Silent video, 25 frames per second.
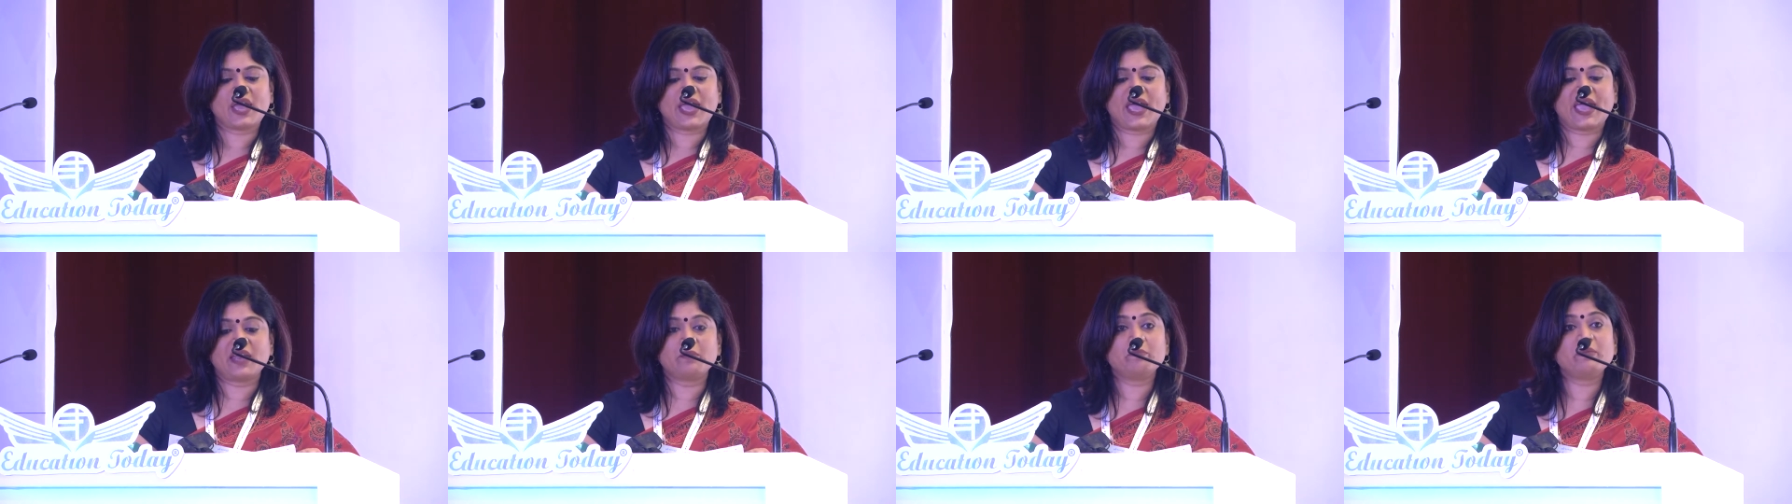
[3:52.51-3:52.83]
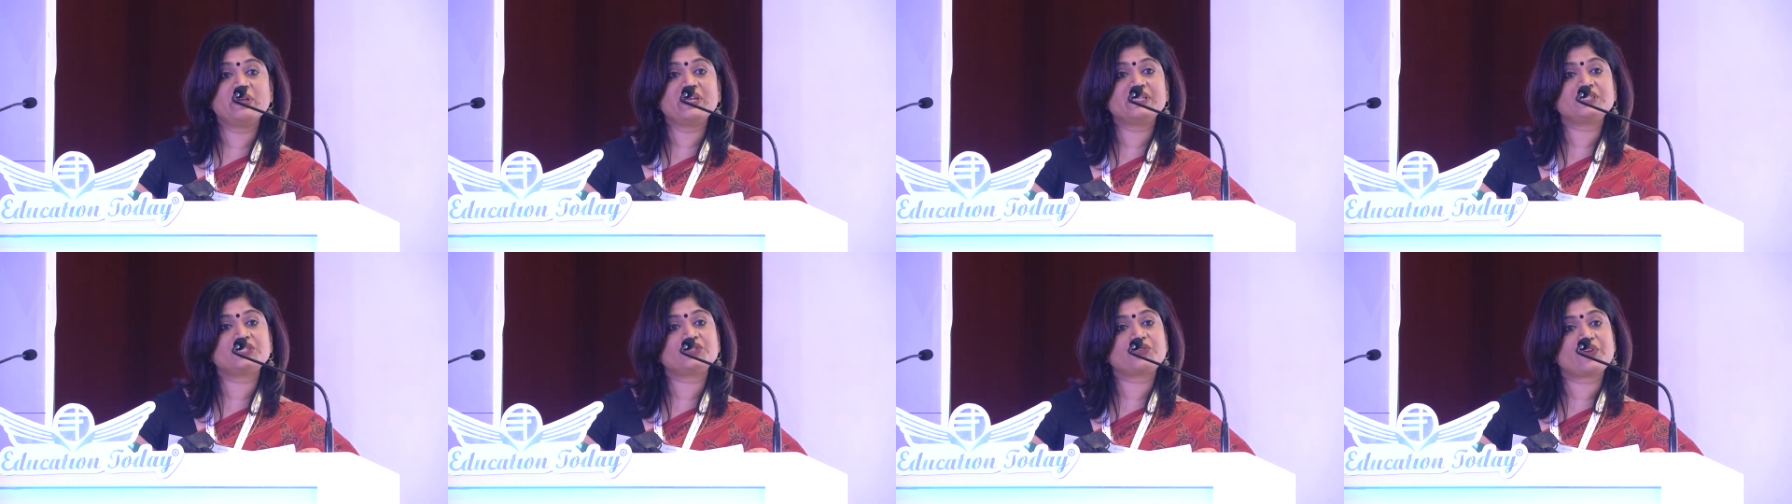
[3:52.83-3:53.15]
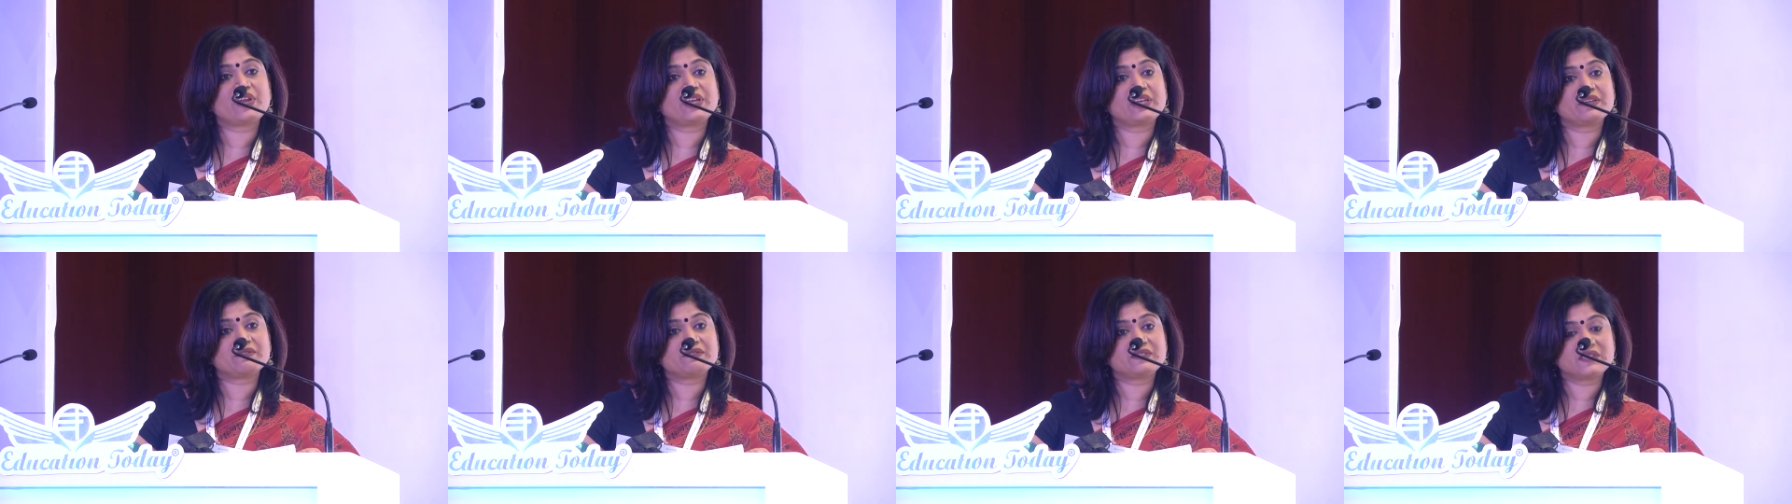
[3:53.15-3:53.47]

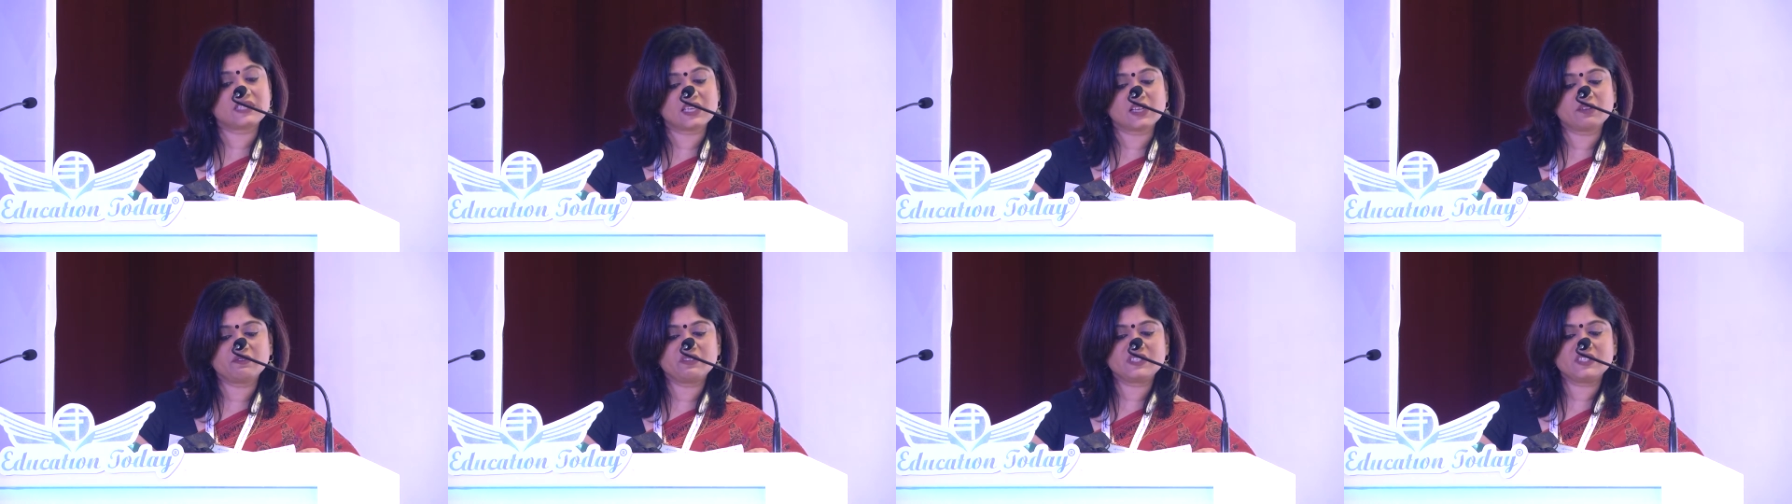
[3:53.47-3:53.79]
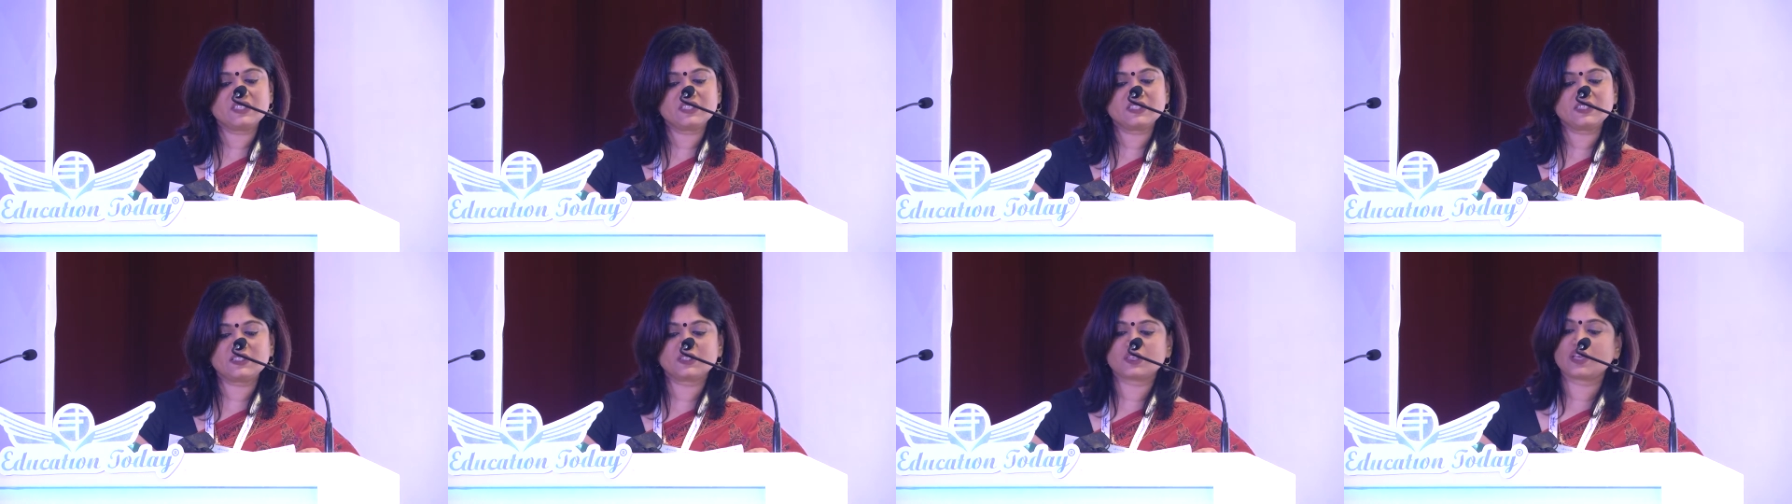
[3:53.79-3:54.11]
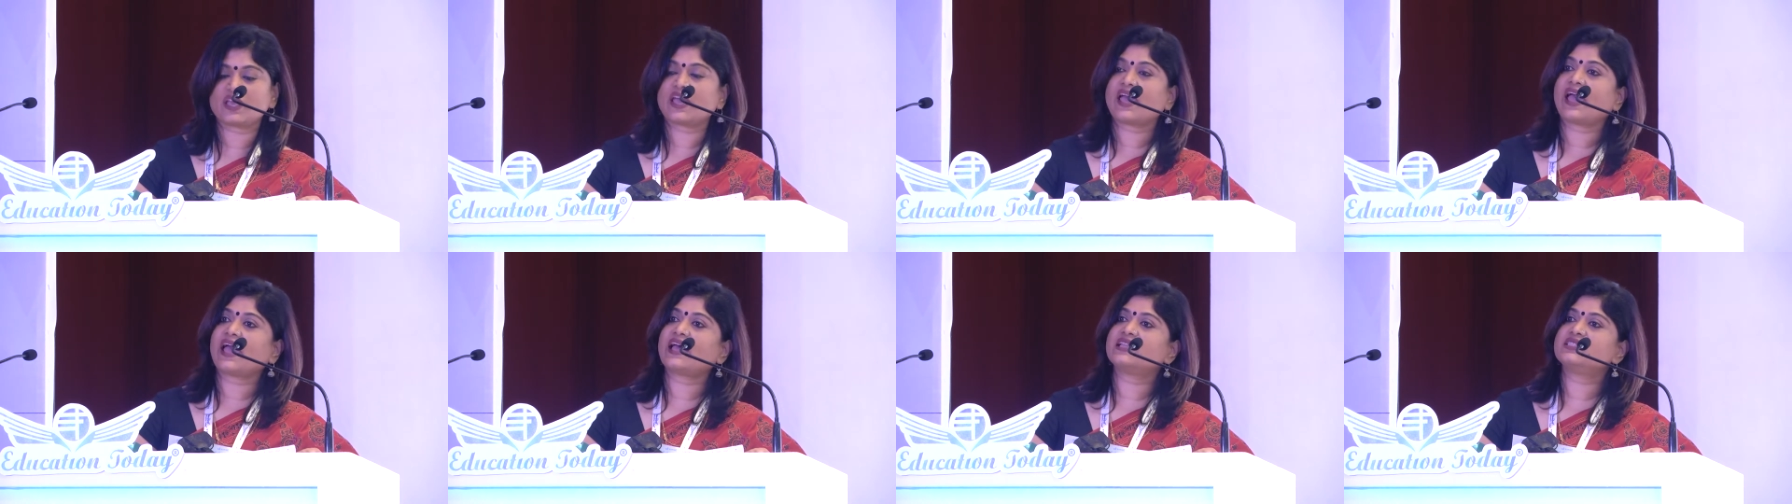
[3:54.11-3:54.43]
administrative services,
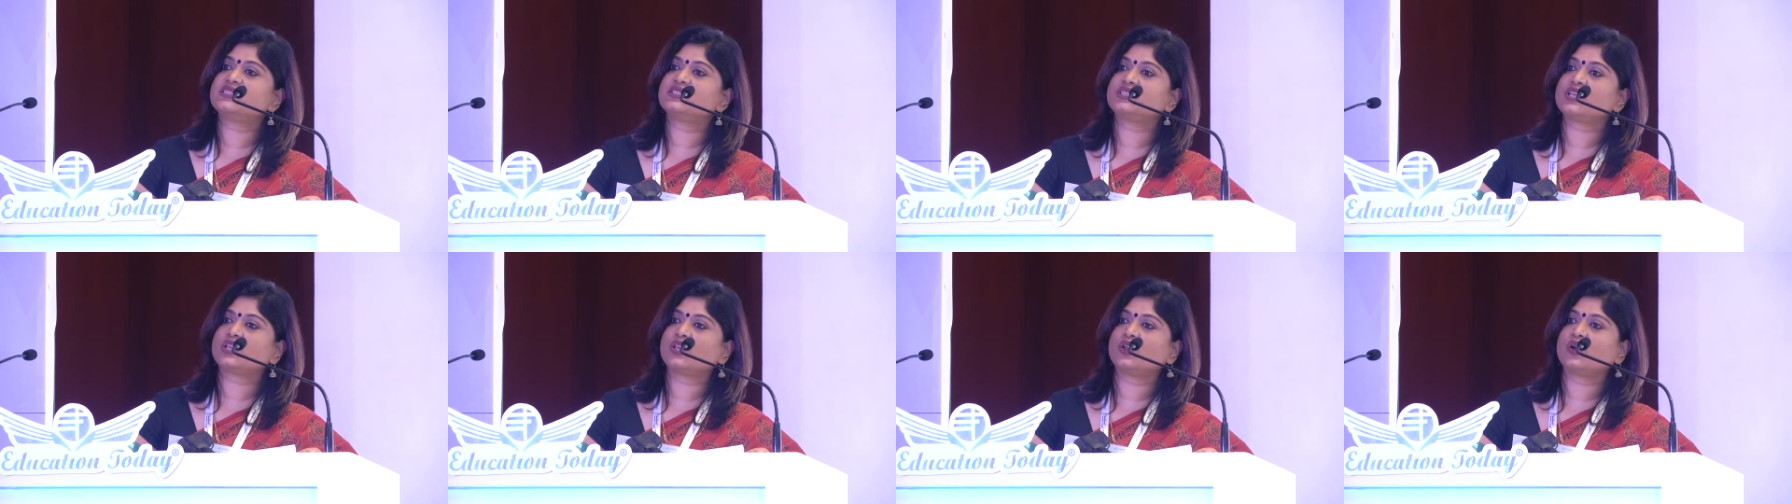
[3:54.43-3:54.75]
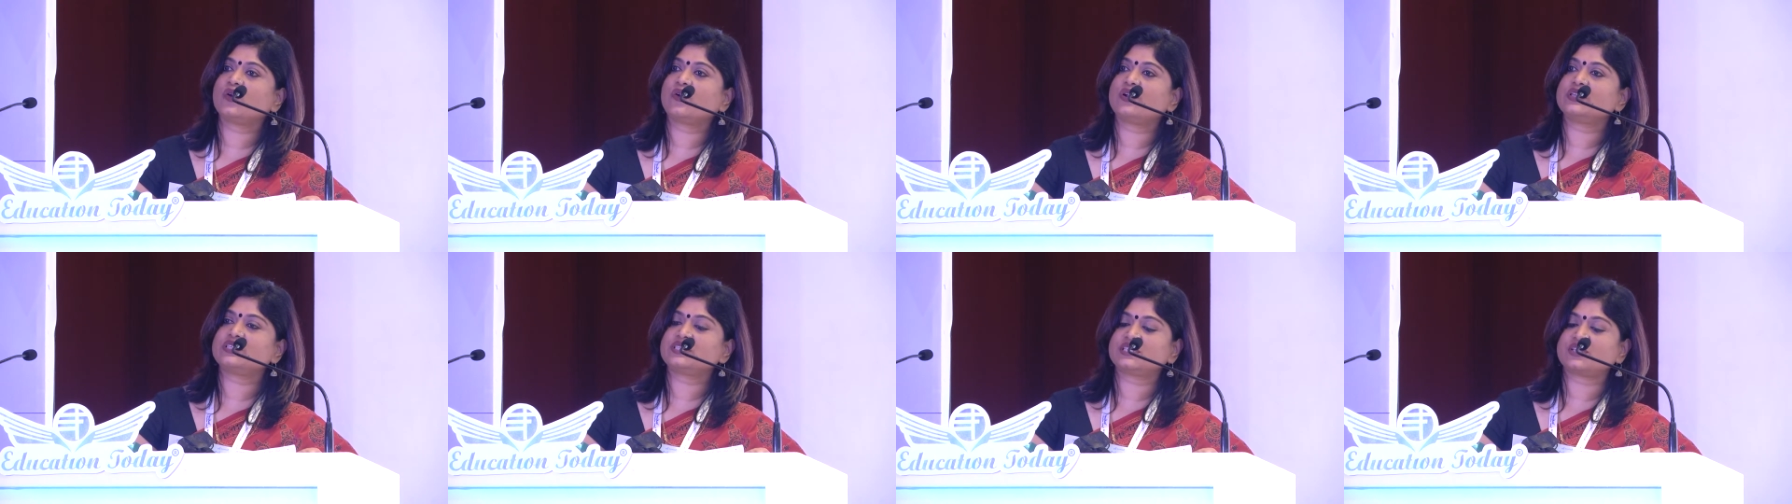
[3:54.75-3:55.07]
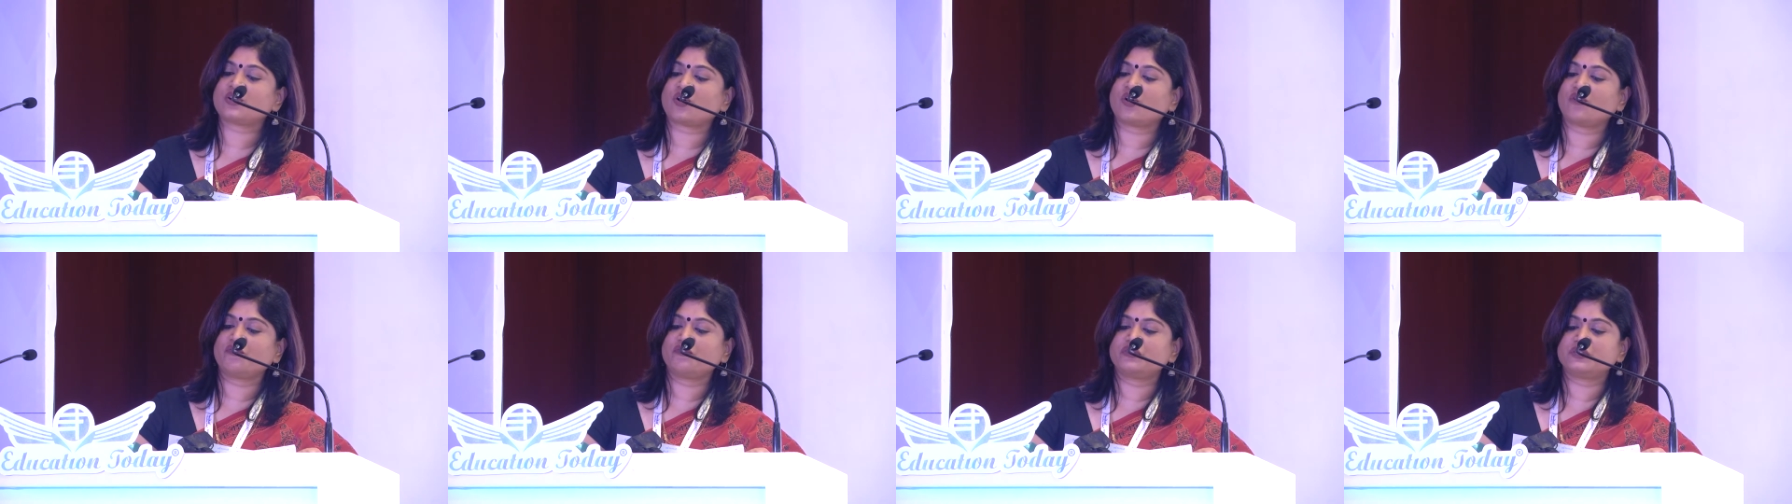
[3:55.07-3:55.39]
and
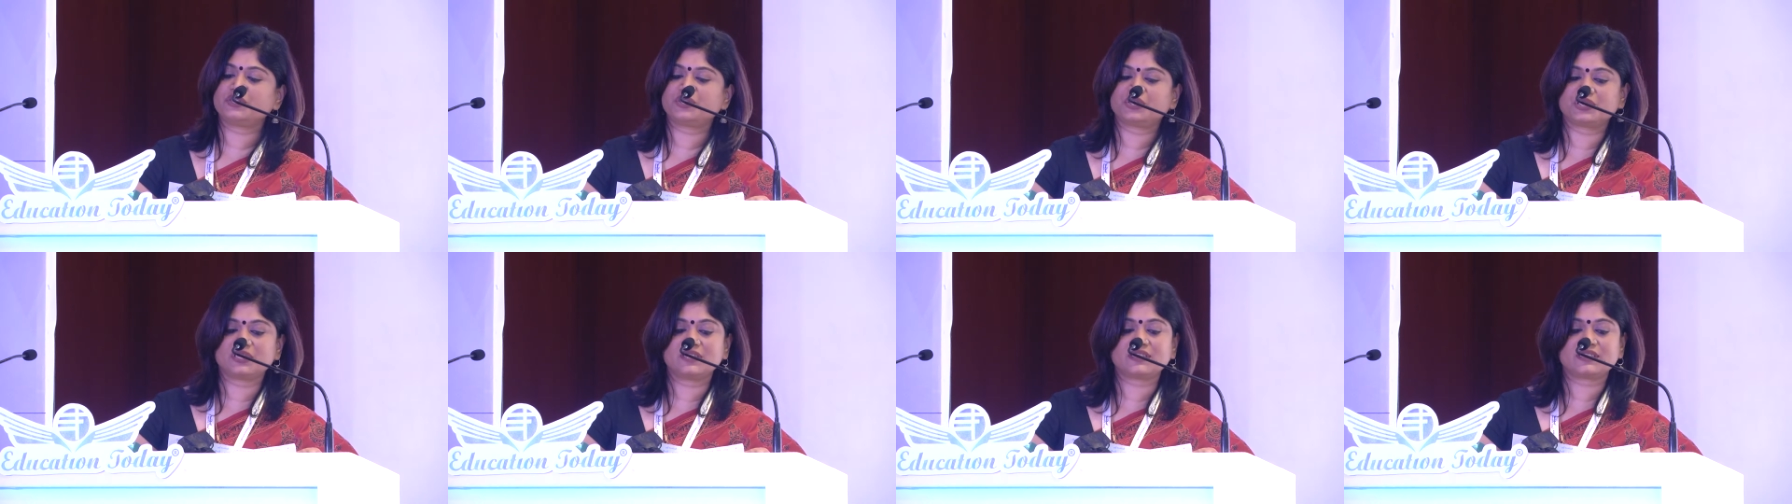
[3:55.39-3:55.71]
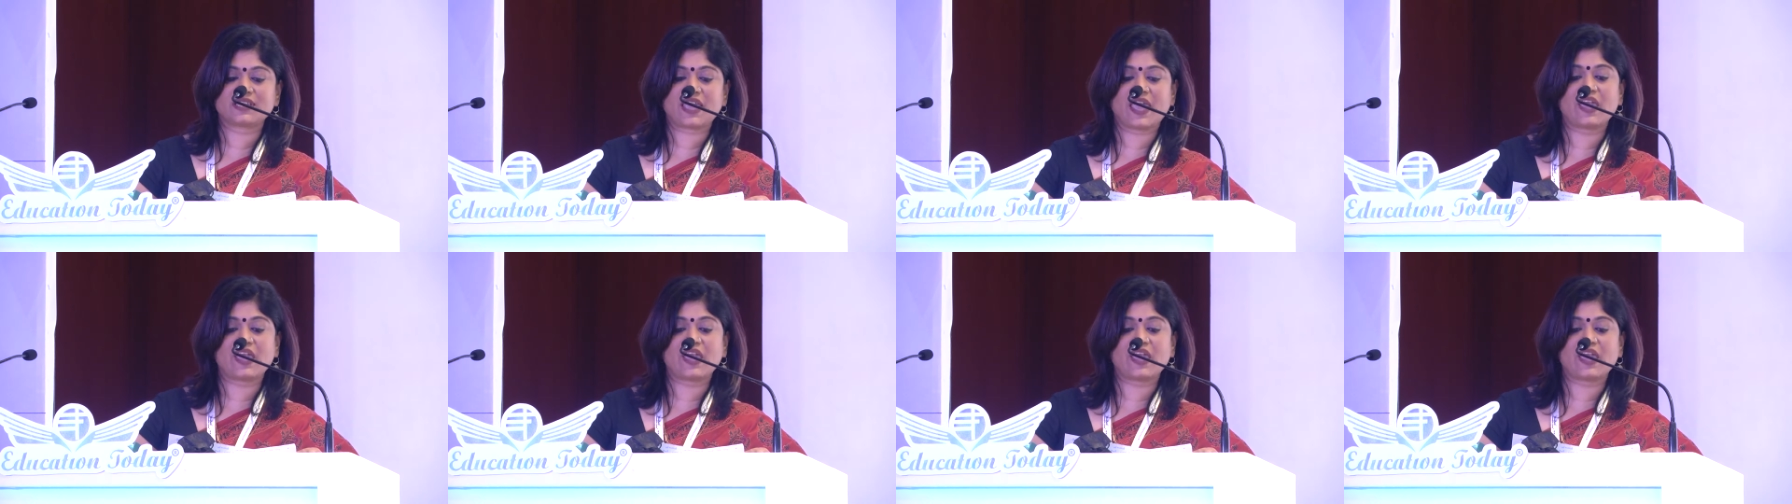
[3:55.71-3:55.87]
security officials